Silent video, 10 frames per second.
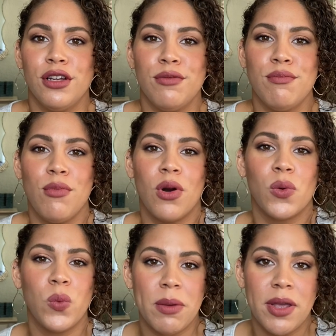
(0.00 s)

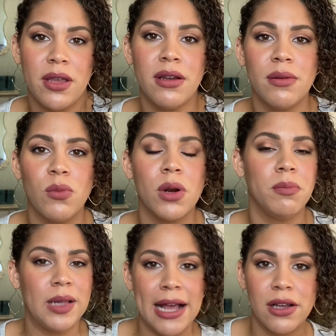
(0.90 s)
more women, more
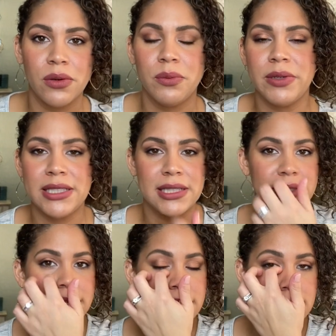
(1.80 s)
Black-owned
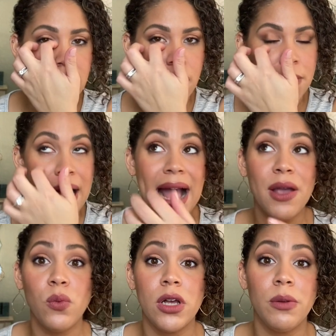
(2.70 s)
businesses.
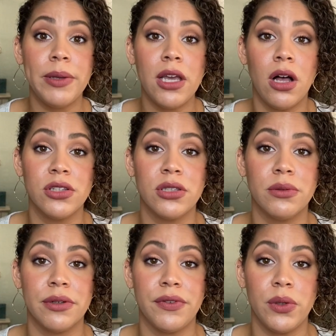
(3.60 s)
I will be also
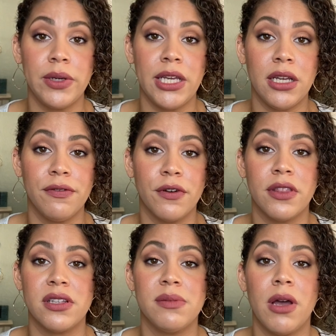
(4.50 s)
reviewing for
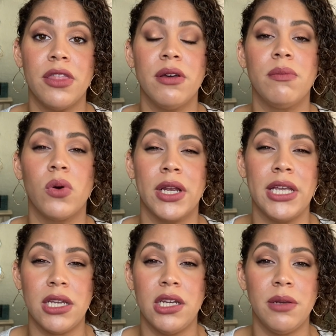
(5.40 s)
this month more
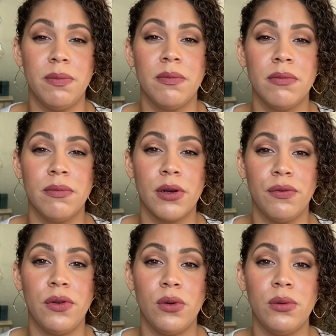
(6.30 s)
indie
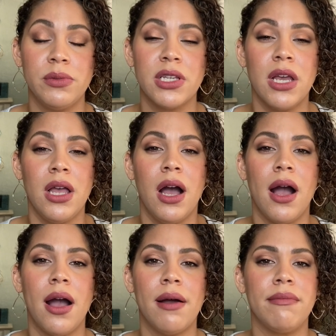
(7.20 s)
perfumes.
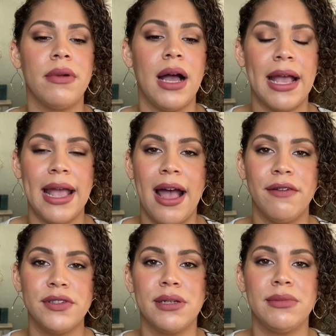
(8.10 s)
I
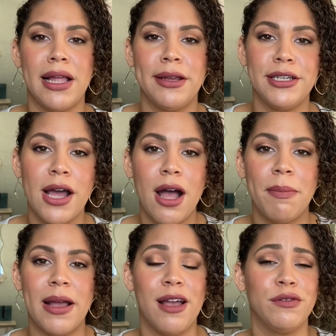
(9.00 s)
have some lined
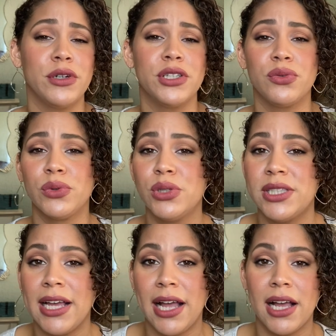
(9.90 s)
up. I have Chris
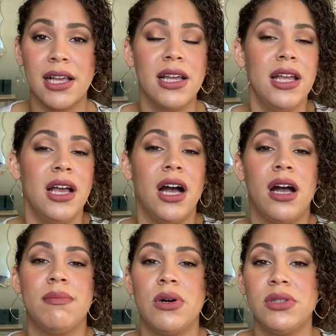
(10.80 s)
Rusak,
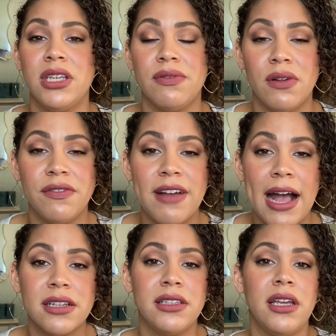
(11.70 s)
Motif
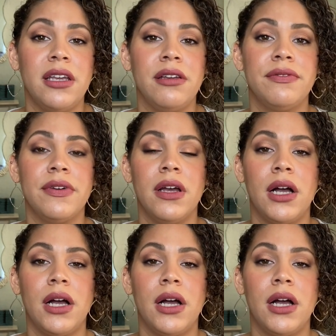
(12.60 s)
Olfactive,